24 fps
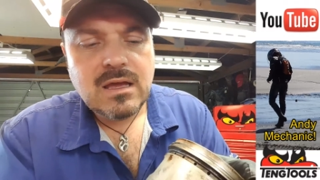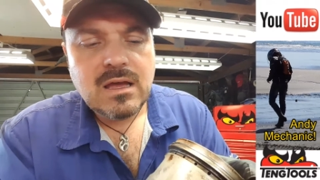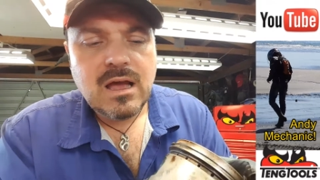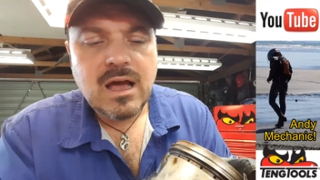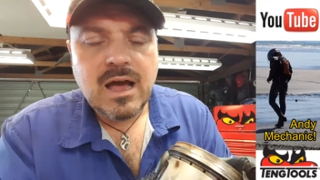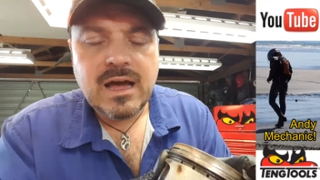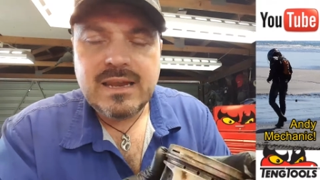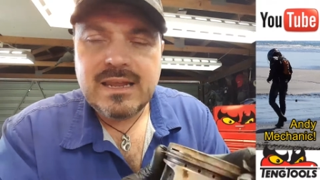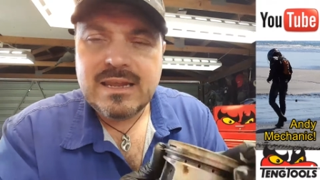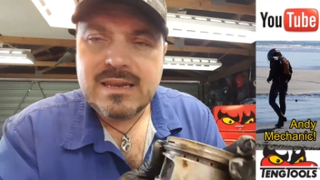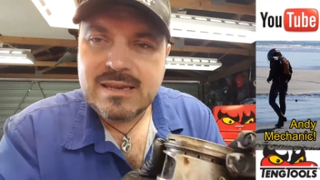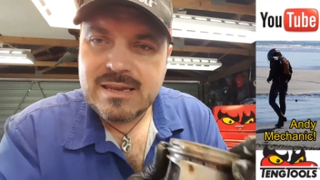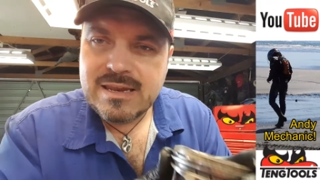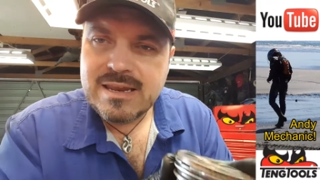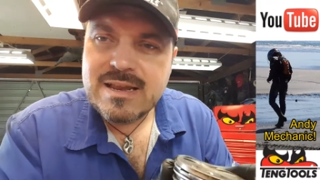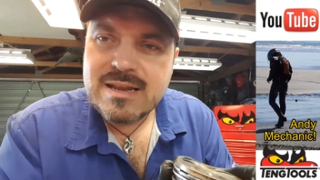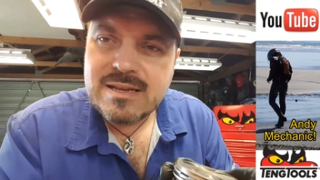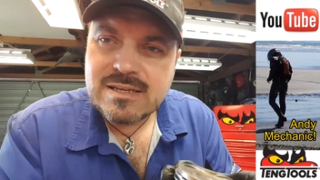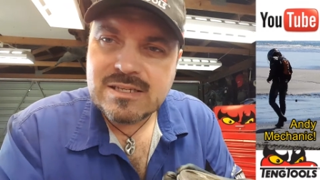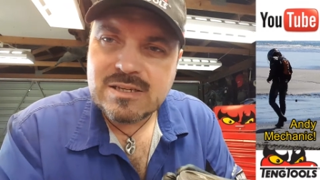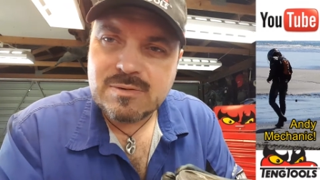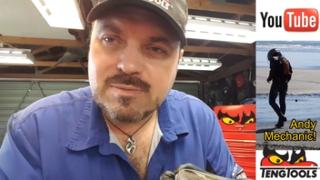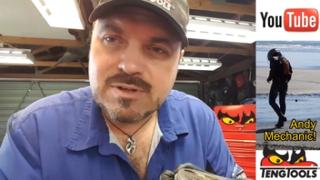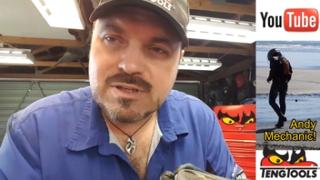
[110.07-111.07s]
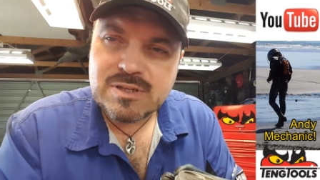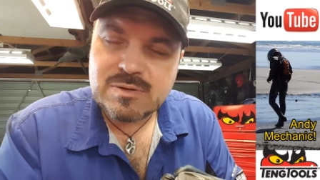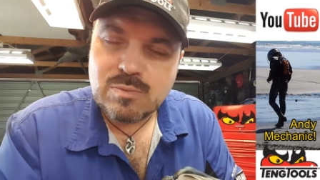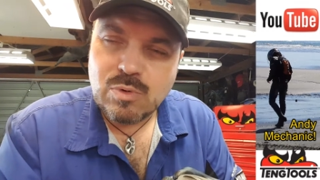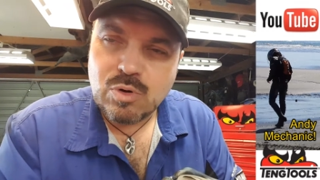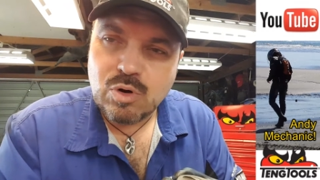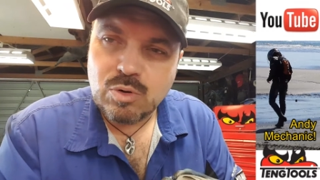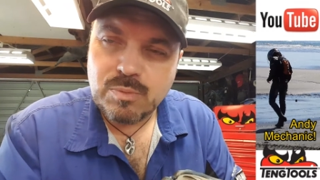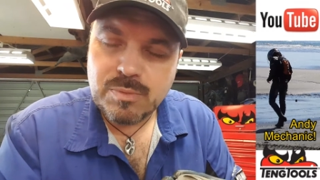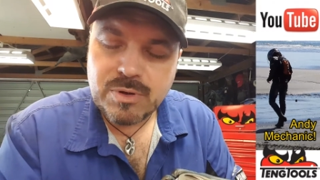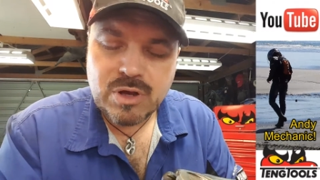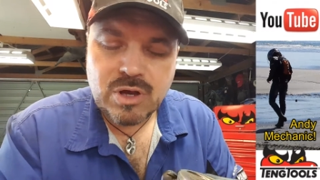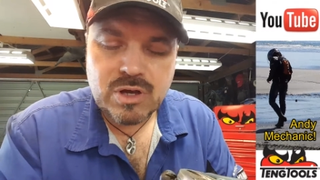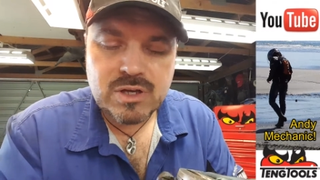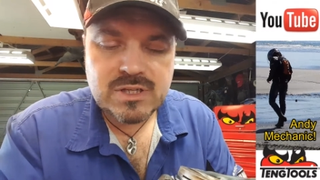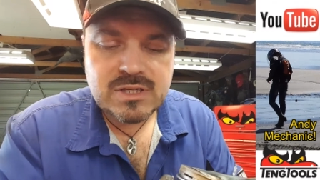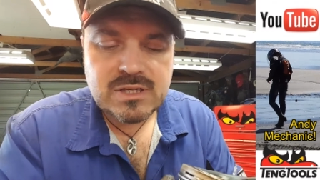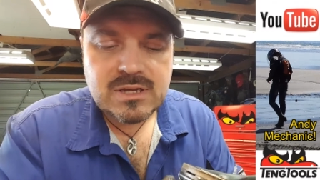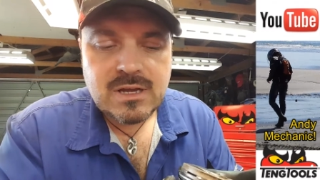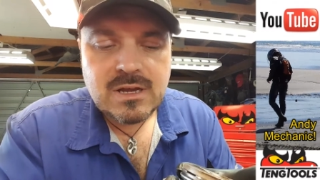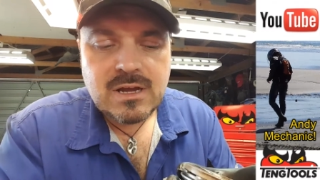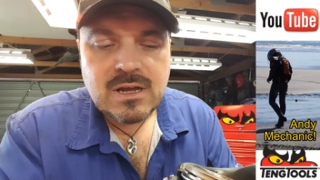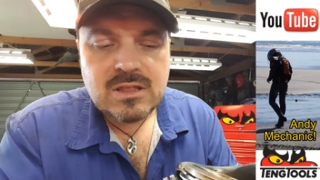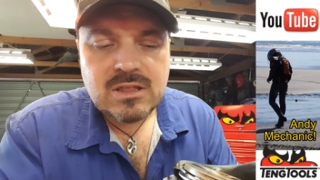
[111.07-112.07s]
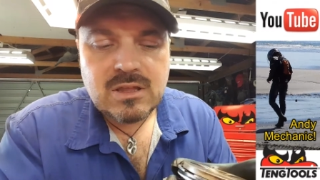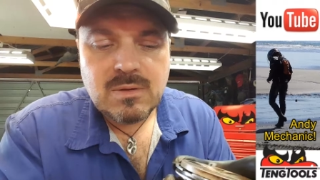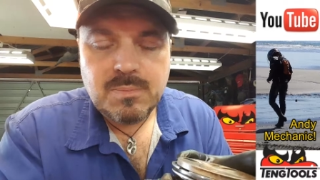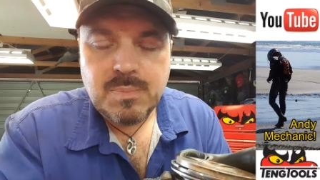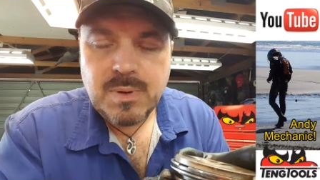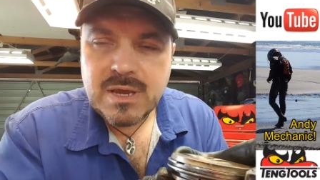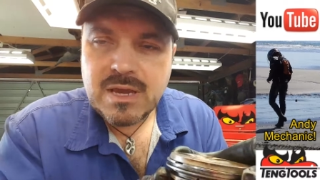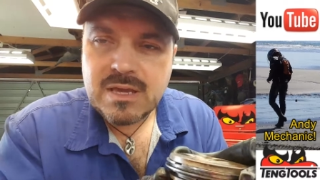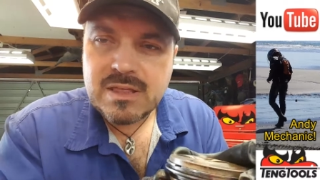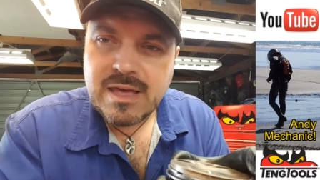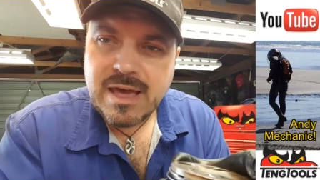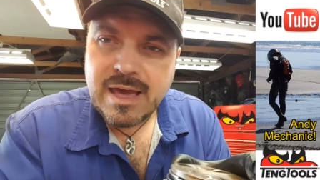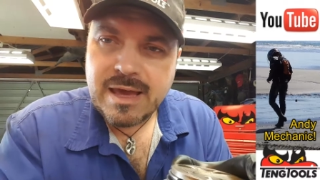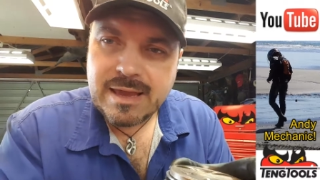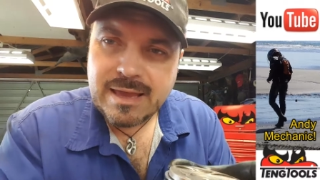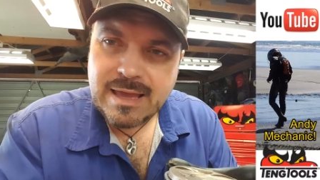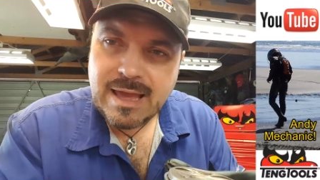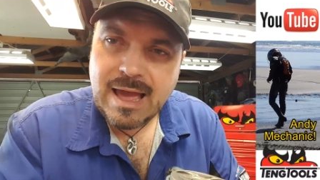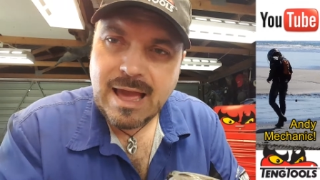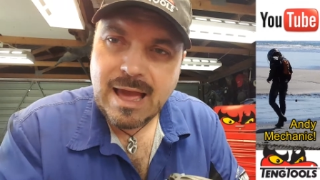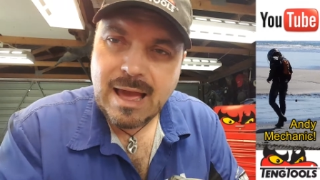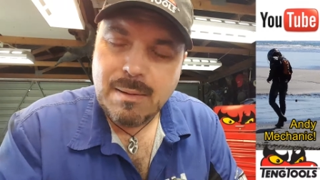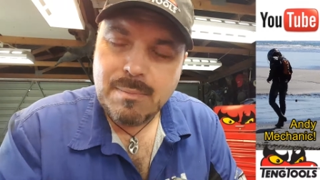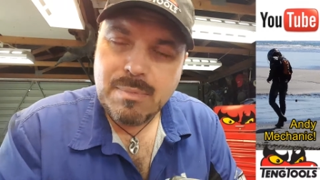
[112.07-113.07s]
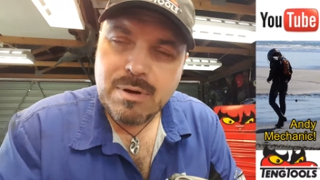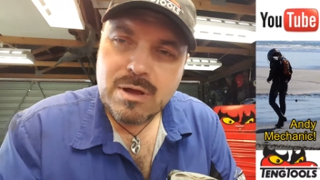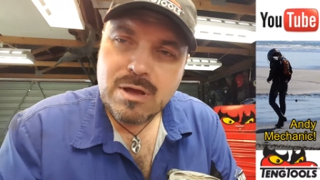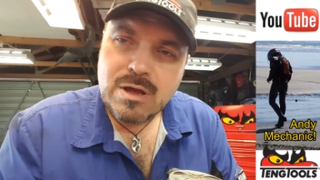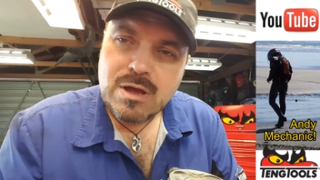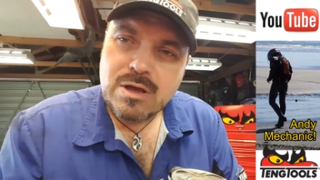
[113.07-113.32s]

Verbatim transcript: and it needs to be small because the bigger that gap,